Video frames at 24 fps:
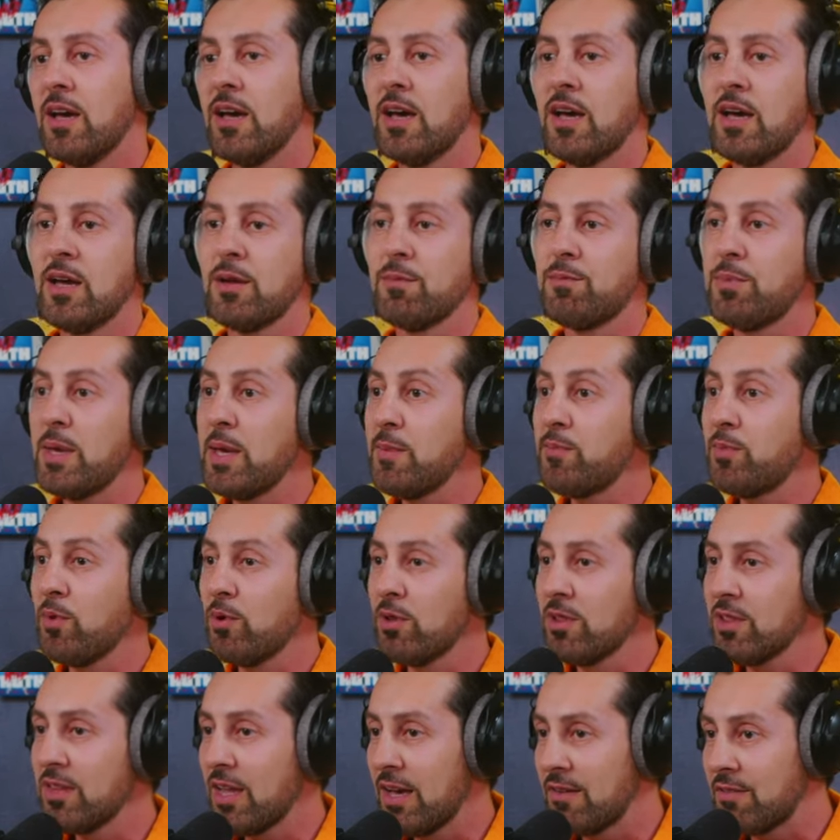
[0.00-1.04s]
and
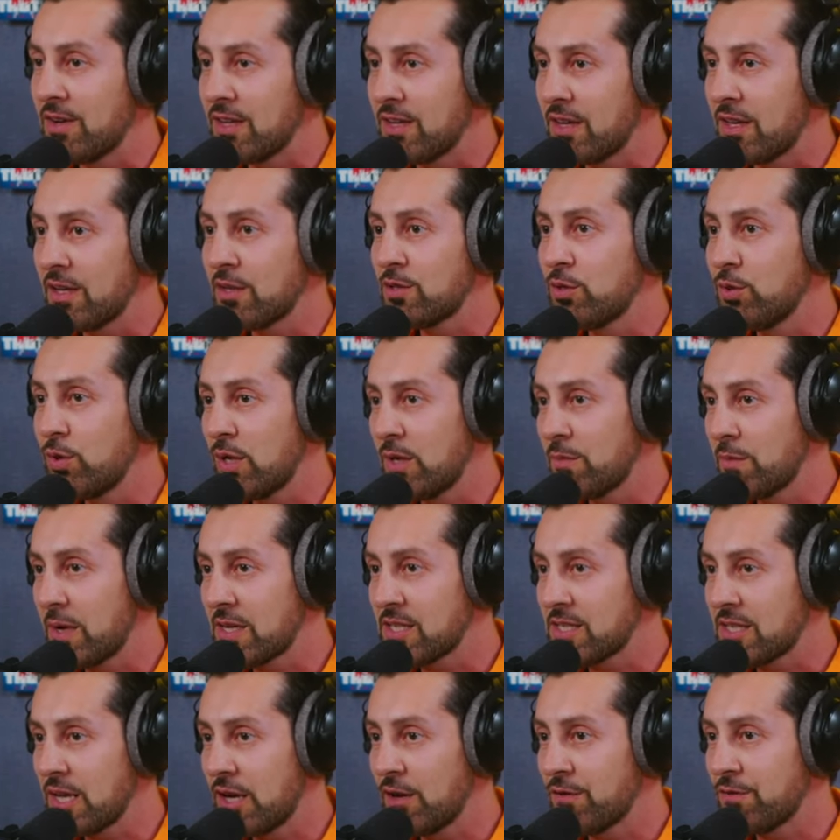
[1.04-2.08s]
people love it, including
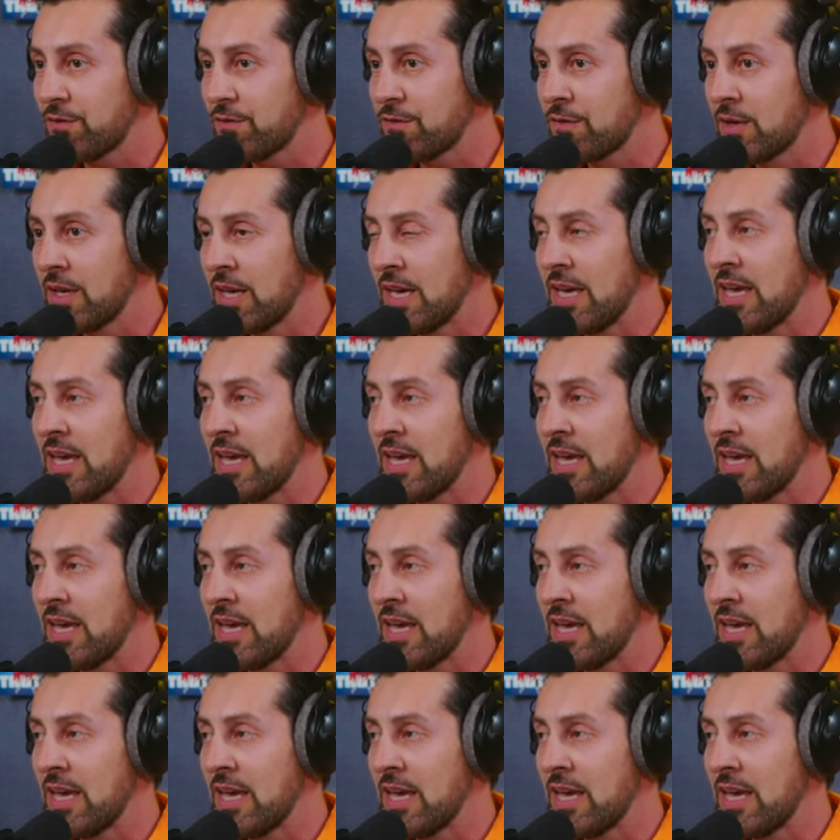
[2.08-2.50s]
myself.